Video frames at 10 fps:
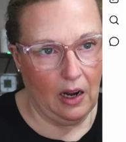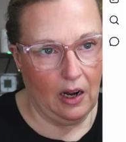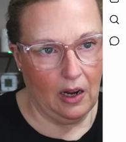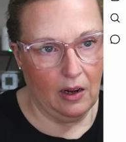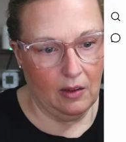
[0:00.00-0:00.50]

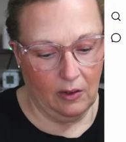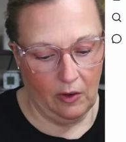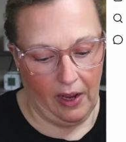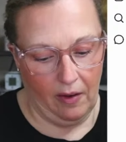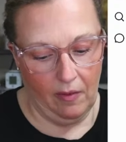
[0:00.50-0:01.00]

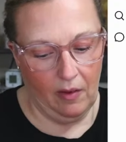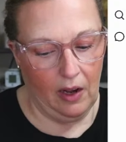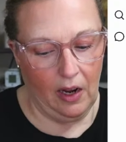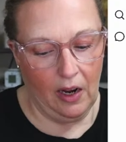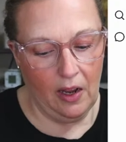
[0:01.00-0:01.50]
Okay,
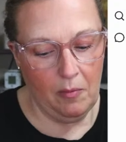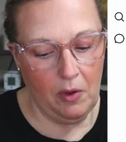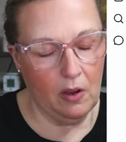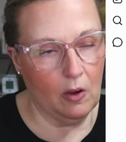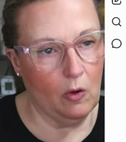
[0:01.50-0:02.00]
I'm
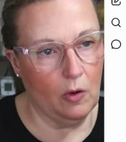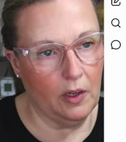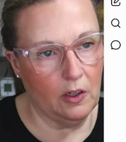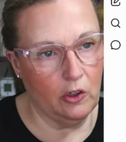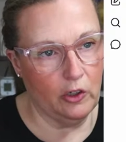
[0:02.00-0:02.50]

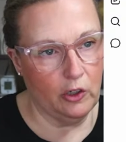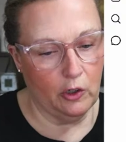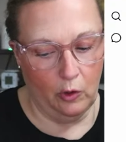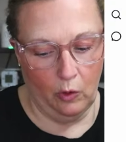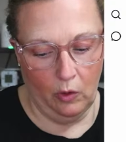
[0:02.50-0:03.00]
going
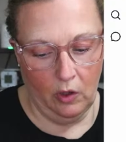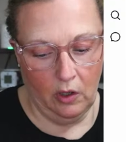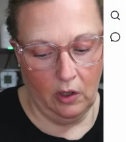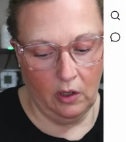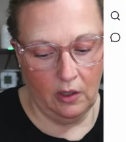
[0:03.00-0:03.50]
to
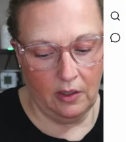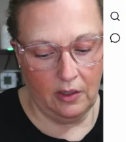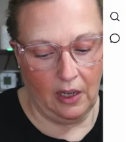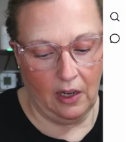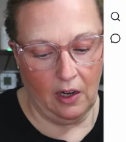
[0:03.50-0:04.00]

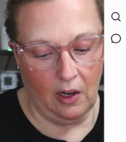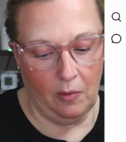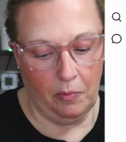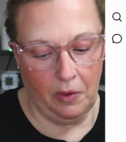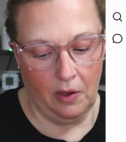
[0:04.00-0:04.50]
set
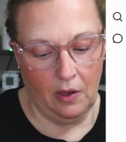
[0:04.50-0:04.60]
up